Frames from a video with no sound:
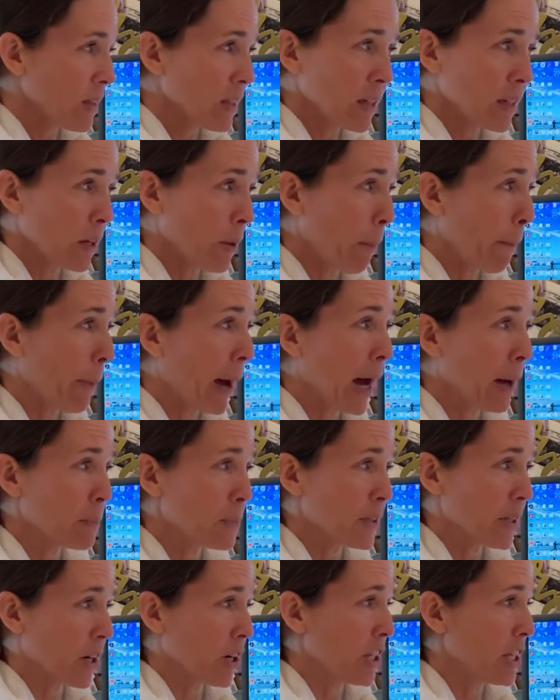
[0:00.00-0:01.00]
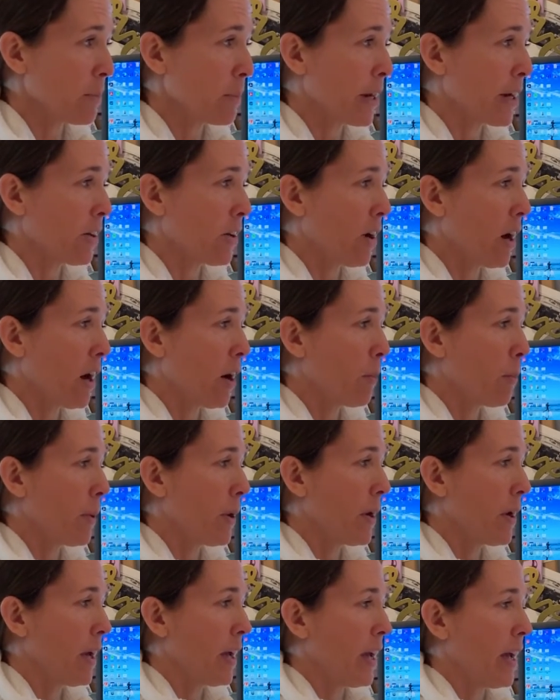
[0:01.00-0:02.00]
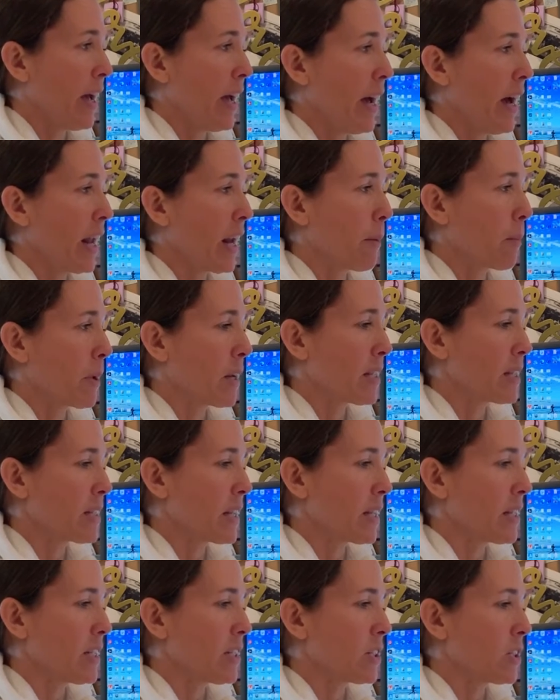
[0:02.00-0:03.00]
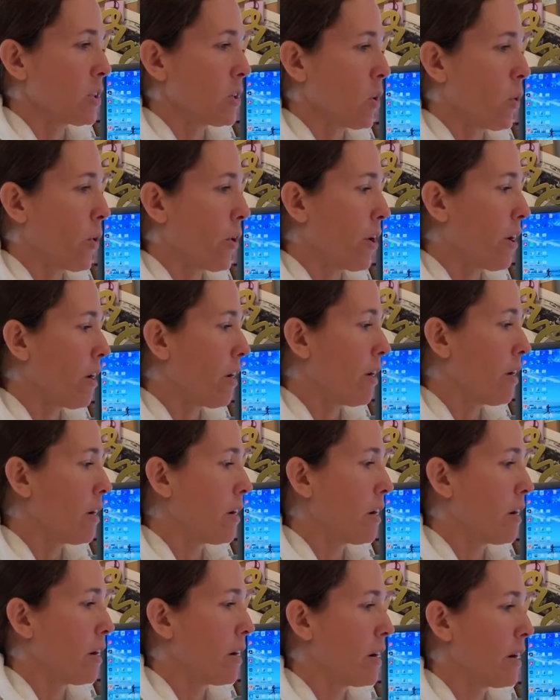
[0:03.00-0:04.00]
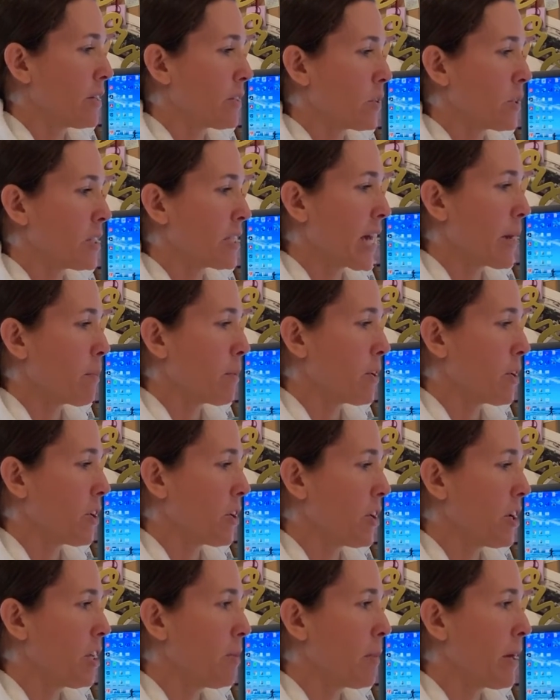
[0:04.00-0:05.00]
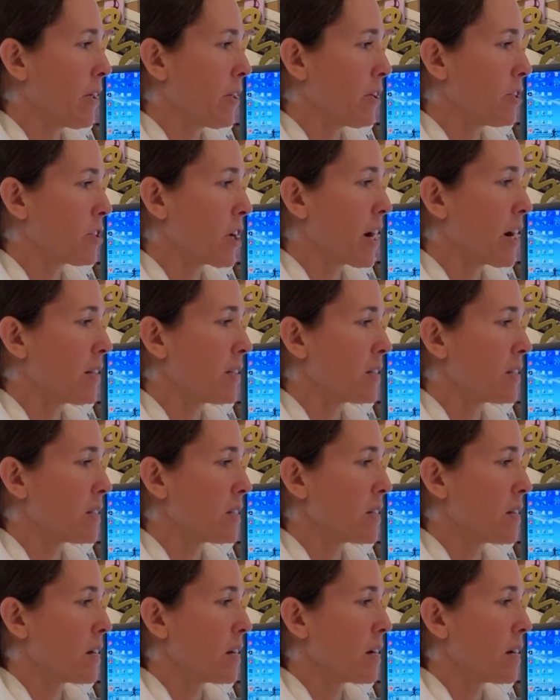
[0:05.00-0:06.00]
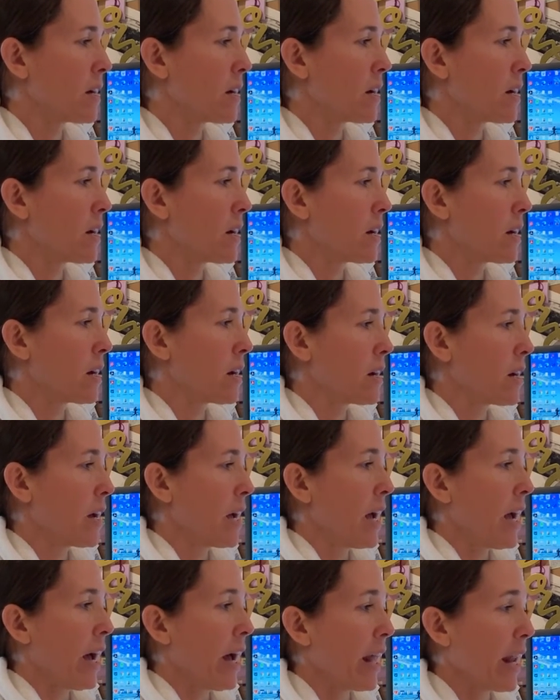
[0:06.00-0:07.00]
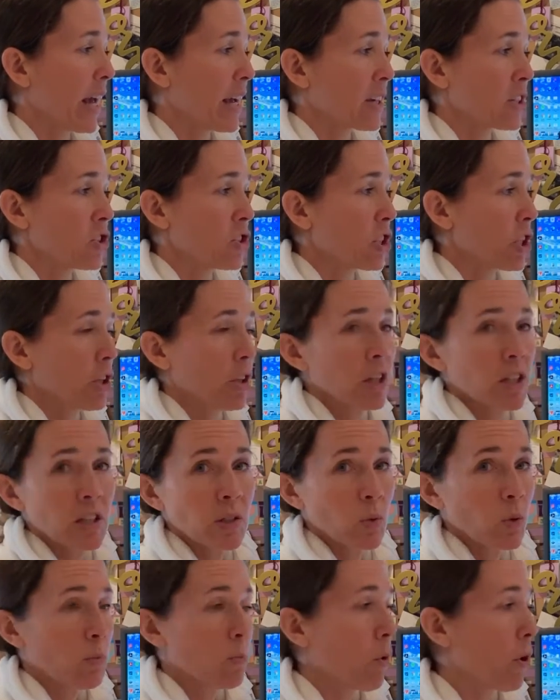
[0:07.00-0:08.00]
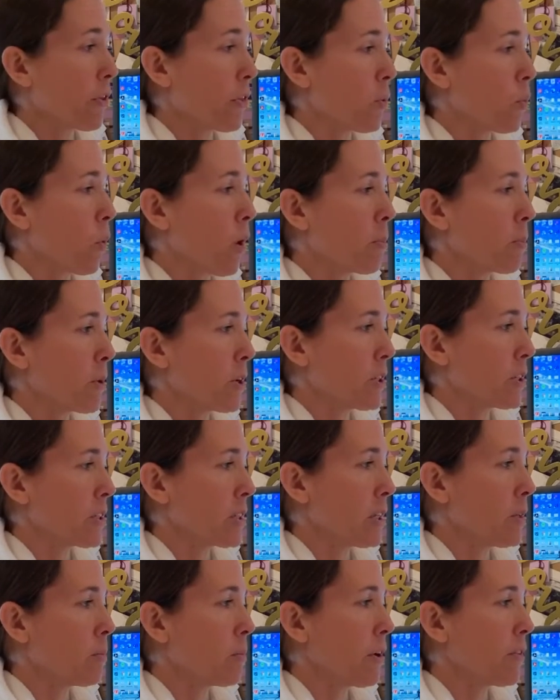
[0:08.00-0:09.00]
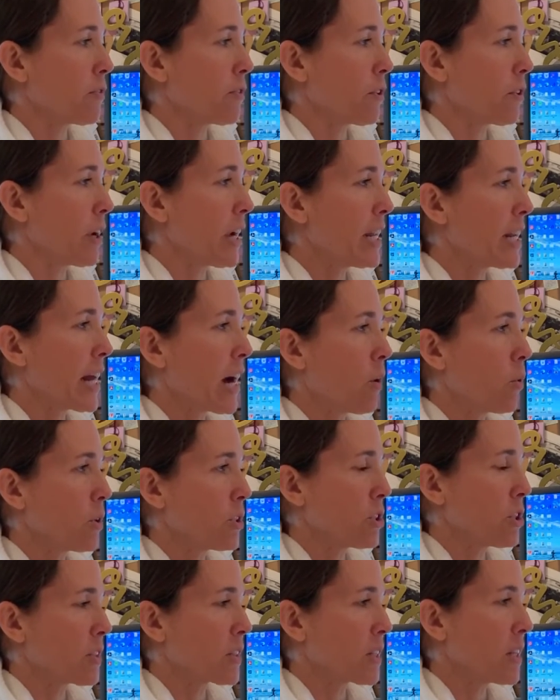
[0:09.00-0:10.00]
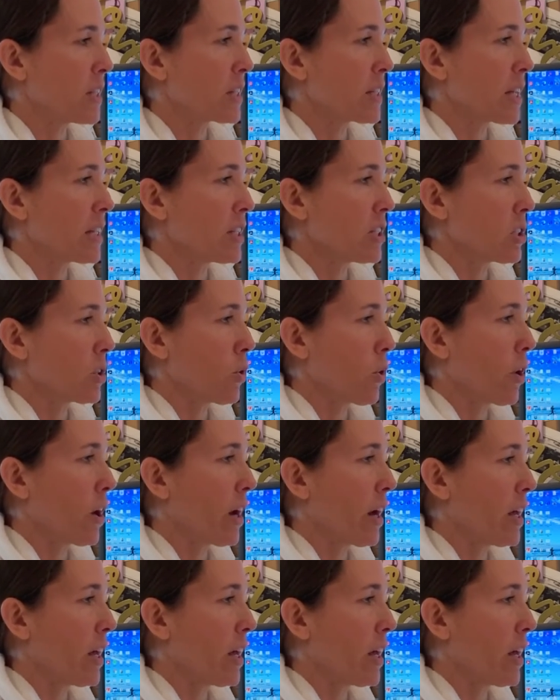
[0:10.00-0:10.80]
It pops our email up. And I'm going to send it to Laura. So I type in her email address. And I can share this with more than one person, but for right now, we're just going to send it to Laura.